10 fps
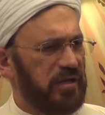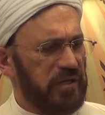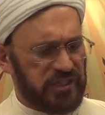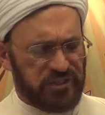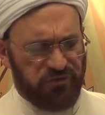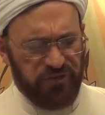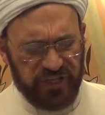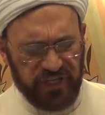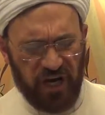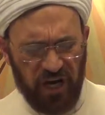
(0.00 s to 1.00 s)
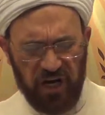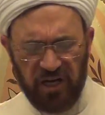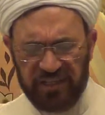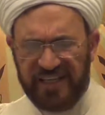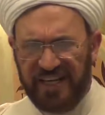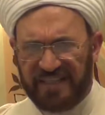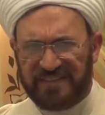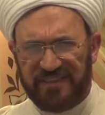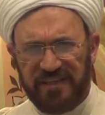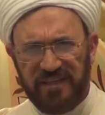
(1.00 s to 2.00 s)
It's very hard
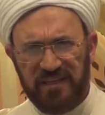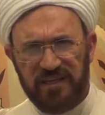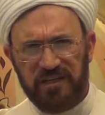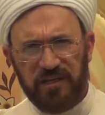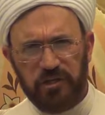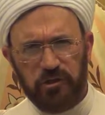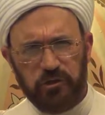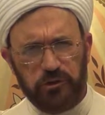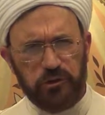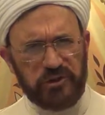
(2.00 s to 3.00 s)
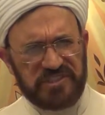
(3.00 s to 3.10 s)
that you